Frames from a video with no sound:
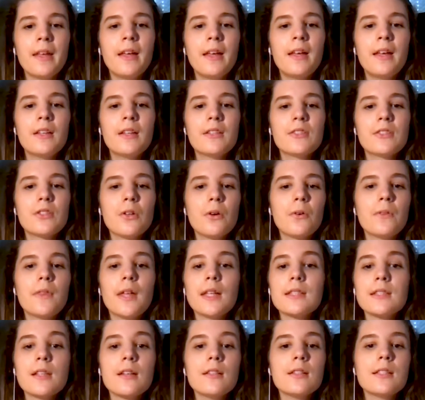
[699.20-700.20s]
So
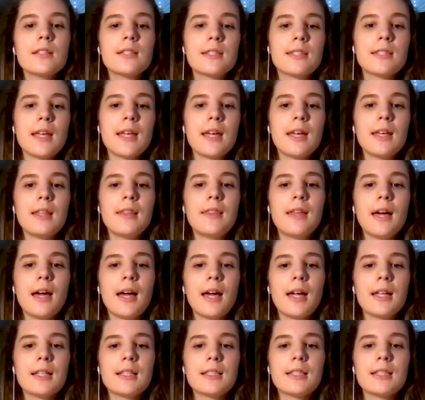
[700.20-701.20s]
that's all to say
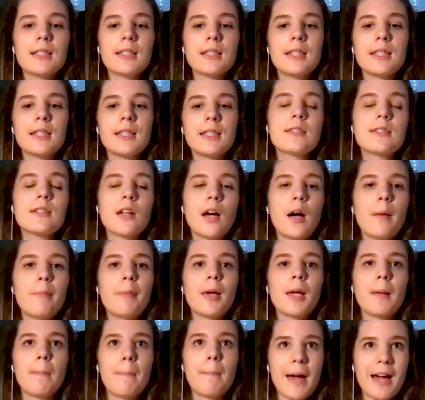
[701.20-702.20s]
that this
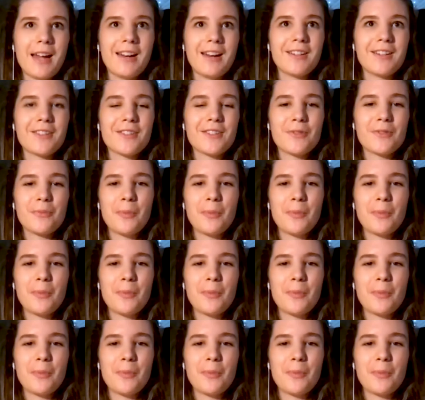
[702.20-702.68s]
topic matters,